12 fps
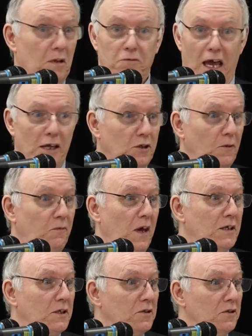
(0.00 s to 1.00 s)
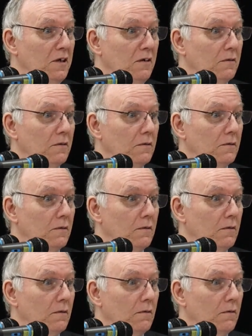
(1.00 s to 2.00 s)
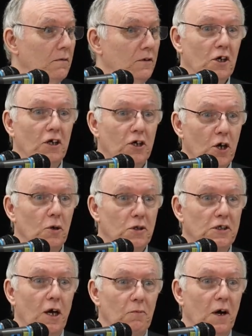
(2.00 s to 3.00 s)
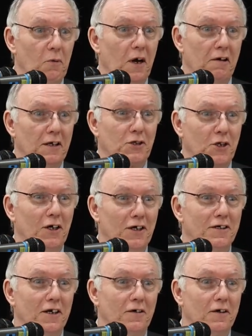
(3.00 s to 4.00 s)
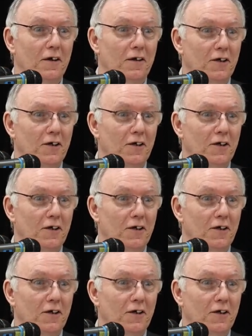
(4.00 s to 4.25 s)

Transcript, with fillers: That's a fix, isn't it? You're going to go somewhere where it's good and,